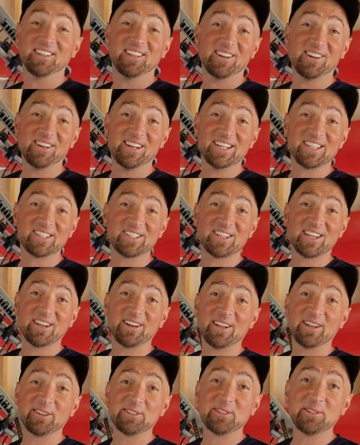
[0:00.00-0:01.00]
All right.
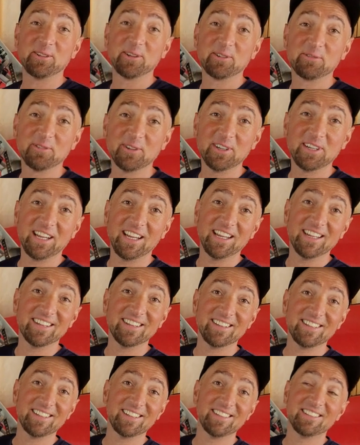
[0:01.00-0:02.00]
Shout out to our friend
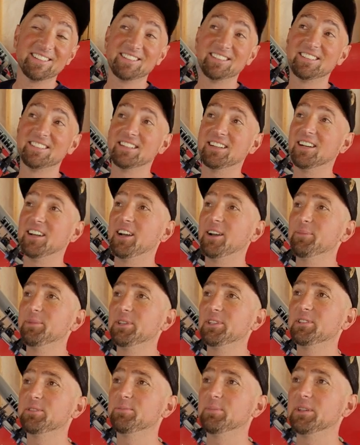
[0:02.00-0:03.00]
Andy.
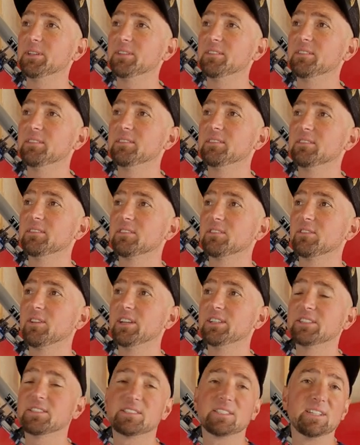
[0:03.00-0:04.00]
He's been
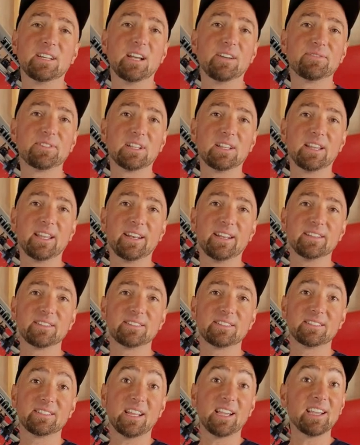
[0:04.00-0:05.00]
gracious enough to let us
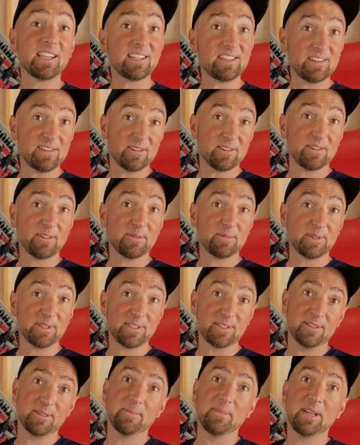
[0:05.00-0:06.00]
stay here,
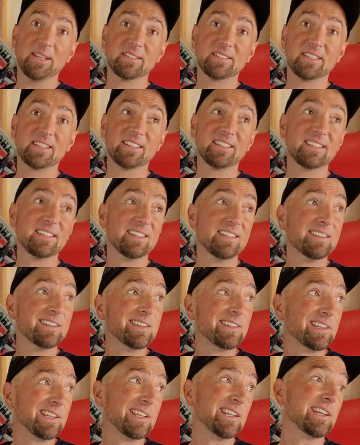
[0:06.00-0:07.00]
which is amazing,
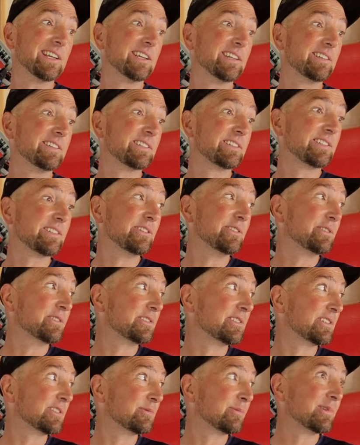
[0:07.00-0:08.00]
and
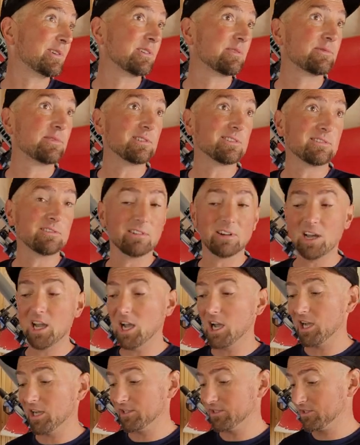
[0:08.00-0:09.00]
use his wonderful
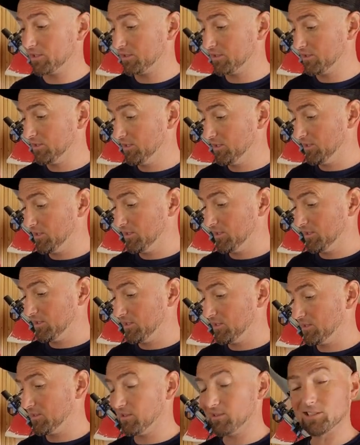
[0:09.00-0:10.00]
garage.
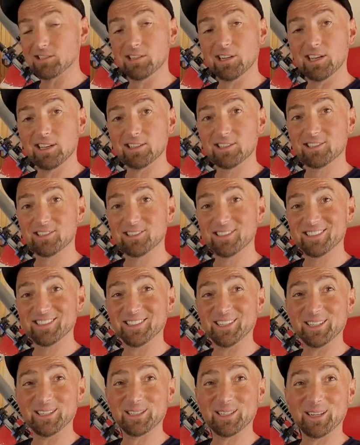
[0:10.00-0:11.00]
So it's nice.
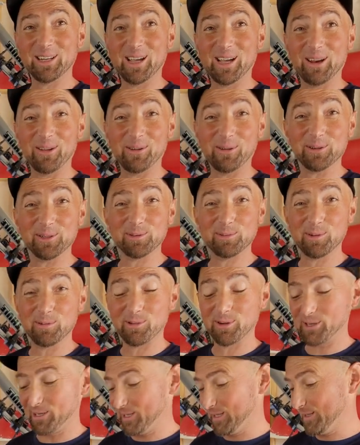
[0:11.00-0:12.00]
It's nice to not always be
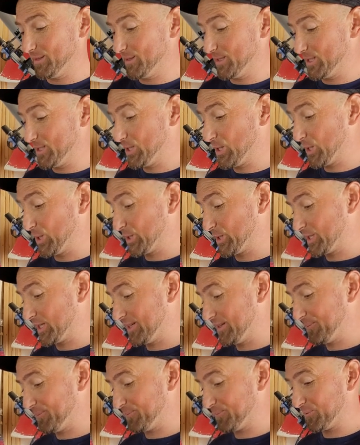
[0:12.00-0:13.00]
working in the dirt
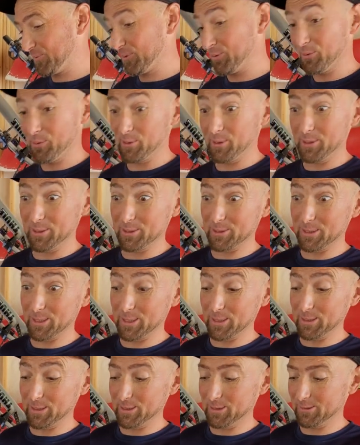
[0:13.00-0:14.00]
or
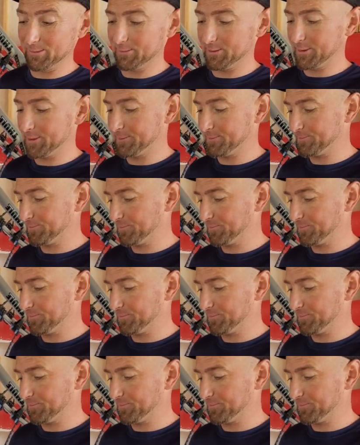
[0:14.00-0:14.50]
inside the RV.